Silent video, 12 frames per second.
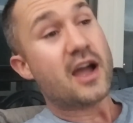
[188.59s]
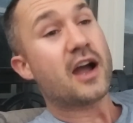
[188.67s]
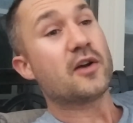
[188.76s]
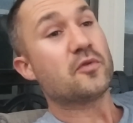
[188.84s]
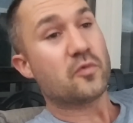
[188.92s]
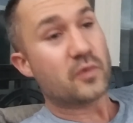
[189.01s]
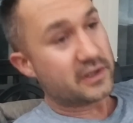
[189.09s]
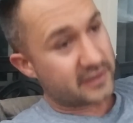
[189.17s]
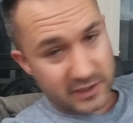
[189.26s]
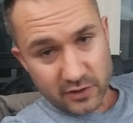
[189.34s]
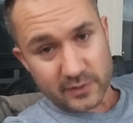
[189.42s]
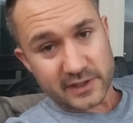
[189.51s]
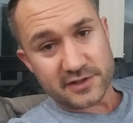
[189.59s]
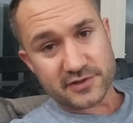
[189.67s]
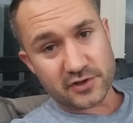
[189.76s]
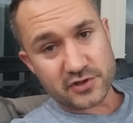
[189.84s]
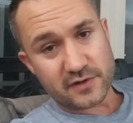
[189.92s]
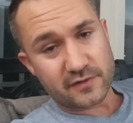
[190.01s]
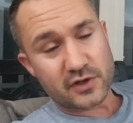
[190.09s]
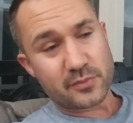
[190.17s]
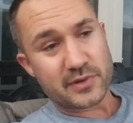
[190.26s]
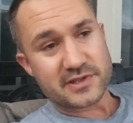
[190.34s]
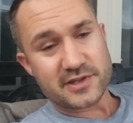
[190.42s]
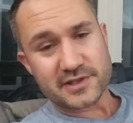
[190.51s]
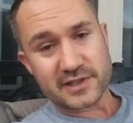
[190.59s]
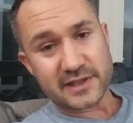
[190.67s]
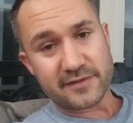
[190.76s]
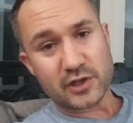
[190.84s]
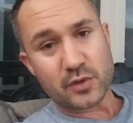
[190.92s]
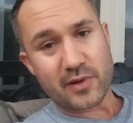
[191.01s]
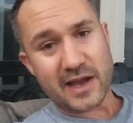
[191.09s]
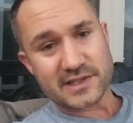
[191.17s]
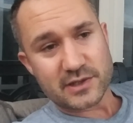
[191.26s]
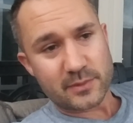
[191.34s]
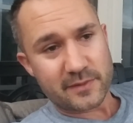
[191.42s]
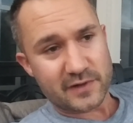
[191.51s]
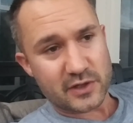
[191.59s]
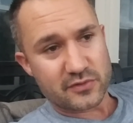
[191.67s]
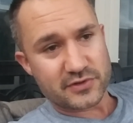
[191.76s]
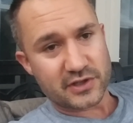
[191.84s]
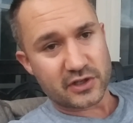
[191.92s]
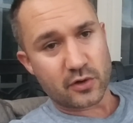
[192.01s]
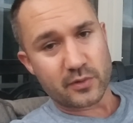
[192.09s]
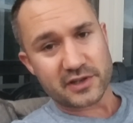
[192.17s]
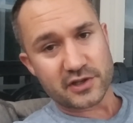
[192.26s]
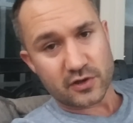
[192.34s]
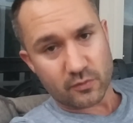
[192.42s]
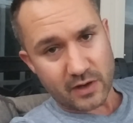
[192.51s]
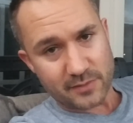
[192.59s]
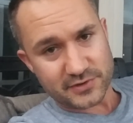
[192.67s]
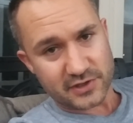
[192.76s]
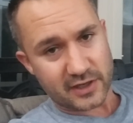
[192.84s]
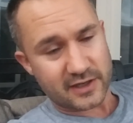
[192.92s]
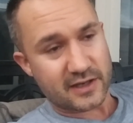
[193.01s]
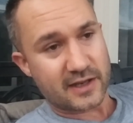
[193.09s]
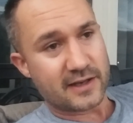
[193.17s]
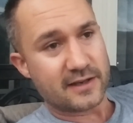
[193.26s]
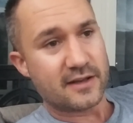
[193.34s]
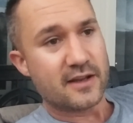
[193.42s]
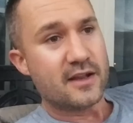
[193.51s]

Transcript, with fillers: are really going and searching for your business and leaving you positive reviews and going to your website and